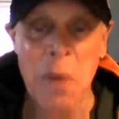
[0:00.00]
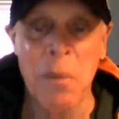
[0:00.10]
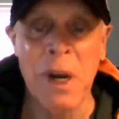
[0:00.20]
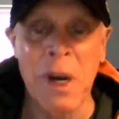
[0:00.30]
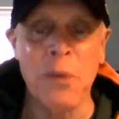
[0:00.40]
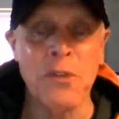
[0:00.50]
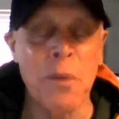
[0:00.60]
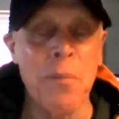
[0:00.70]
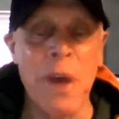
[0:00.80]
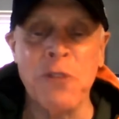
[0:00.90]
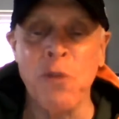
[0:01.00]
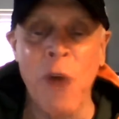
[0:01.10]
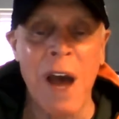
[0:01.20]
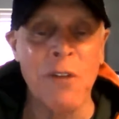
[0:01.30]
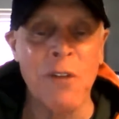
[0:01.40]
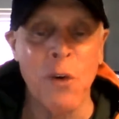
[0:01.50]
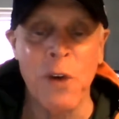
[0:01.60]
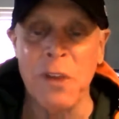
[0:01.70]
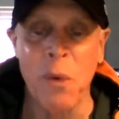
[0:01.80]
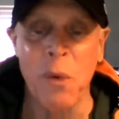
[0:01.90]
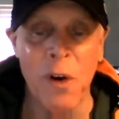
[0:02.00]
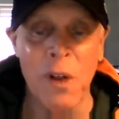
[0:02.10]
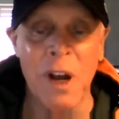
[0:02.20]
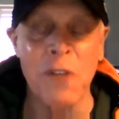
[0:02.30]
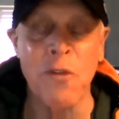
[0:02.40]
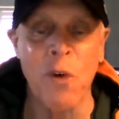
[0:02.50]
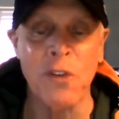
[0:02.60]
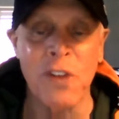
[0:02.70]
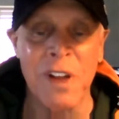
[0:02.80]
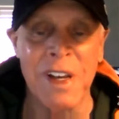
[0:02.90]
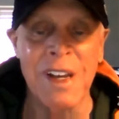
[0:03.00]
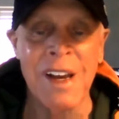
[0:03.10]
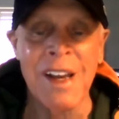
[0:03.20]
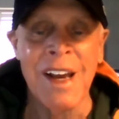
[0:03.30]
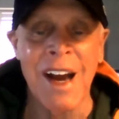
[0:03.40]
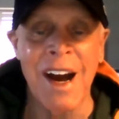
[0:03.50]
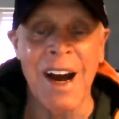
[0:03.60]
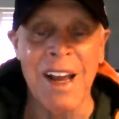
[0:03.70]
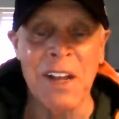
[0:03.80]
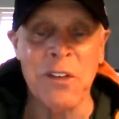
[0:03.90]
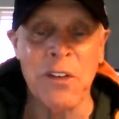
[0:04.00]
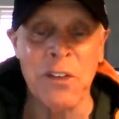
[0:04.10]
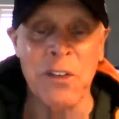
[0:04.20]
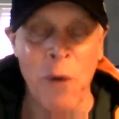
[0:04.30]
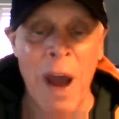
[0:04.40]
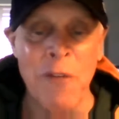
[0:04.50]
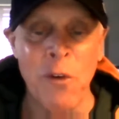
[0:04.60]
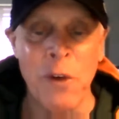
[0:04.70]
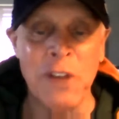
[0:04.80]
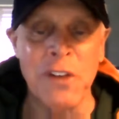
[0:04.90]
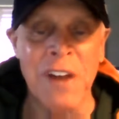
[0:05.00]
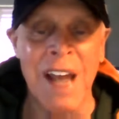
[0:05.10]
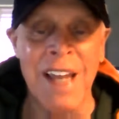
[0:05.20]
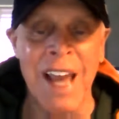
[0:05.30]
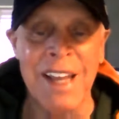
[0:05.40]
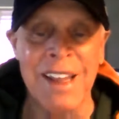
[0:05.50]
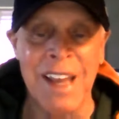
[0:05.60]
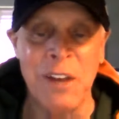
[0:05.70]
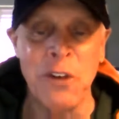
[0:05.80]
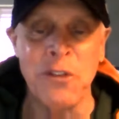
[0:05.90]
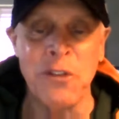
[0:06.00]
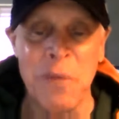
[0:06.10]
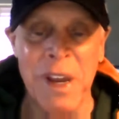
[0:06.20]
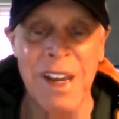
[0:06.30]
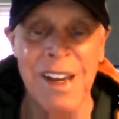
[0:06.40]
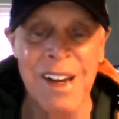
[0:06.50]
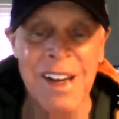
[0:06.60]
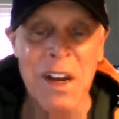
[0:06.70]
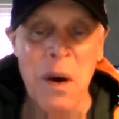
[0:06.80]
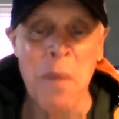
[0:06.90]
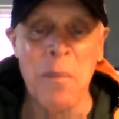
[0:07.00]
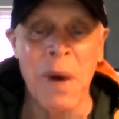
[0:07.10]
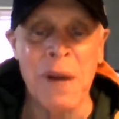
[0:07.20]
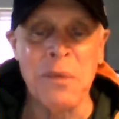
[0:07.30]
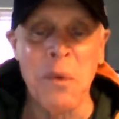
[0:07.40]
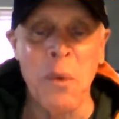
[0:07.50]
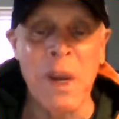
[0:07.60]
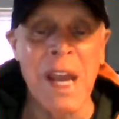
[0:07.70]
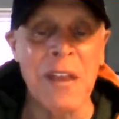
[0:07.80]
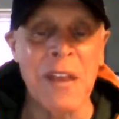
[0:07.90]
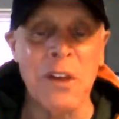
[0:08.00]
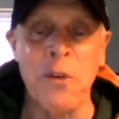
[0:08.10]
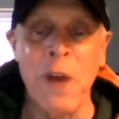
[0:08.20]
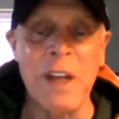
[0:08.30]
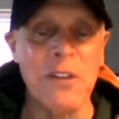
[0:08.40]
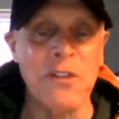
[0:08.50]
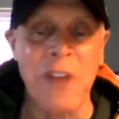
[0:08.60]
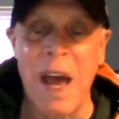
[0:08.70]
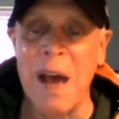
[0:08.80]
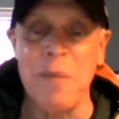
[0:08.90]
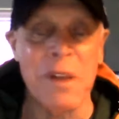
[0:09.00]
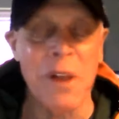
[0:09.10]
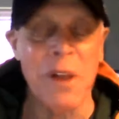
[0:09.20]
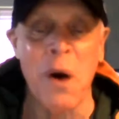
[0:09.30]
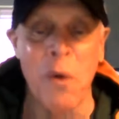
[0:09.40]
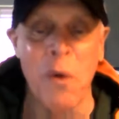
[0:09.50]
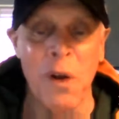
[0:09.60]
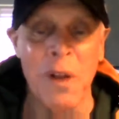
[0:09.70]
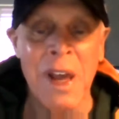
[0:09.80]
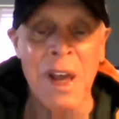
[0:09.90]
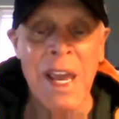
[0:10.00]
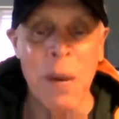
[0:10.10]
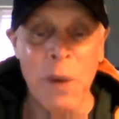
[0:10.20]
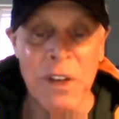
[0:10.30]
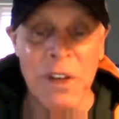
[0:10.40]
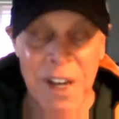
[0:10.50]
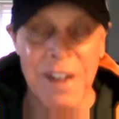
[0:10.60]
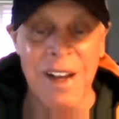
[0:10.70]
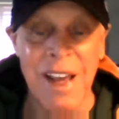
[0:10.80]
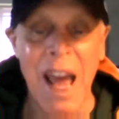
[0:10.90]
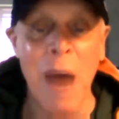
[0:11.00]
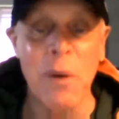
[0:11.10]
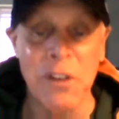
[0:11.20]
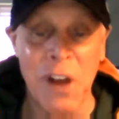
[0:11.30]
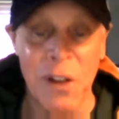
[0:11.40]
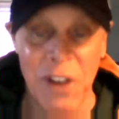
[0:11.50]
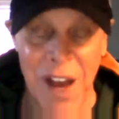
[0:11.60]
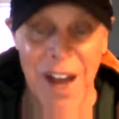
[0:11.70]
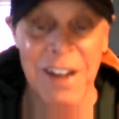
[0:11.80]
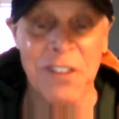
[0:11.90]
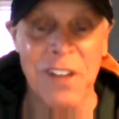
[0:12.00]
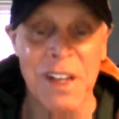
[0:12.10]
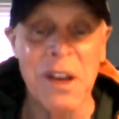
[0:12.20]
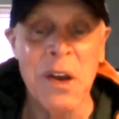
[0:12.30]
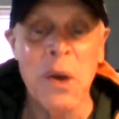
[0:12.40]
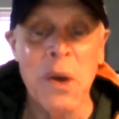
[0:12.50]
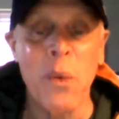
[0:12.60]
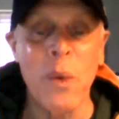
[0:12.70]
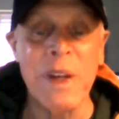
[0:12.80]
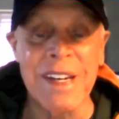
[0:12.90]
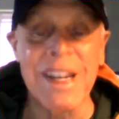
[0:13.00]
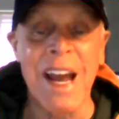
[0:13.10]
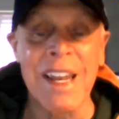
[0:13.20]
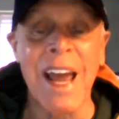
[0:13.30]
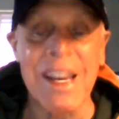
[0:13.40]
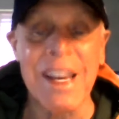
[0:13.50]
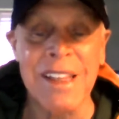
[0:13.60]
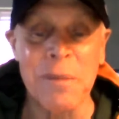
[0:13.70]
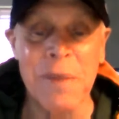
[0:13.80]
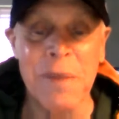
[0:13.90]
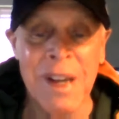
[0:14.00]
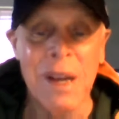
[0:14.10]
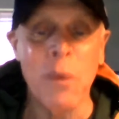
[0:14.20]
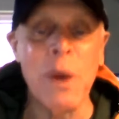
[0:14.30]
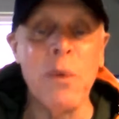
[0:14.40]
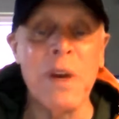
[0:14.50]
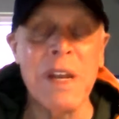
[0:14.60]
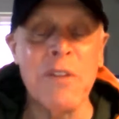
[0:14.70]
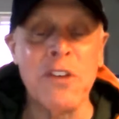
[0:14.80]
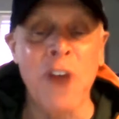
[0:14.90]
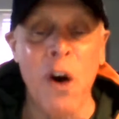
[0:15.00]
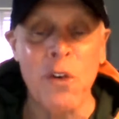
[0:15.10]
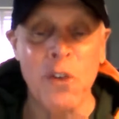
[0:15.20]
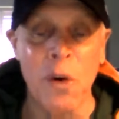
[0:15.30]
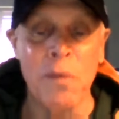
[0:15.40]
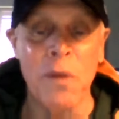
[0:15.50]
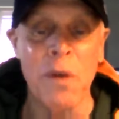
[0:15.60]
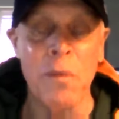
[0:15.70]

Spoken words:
But it was the best rivalry in the world. Unfortunately, it's the rivalries are not like they used to be, but we had the greatest time in the whole world. And we did, I would tell you honestly, we did not like them. We wouldn't even talk to them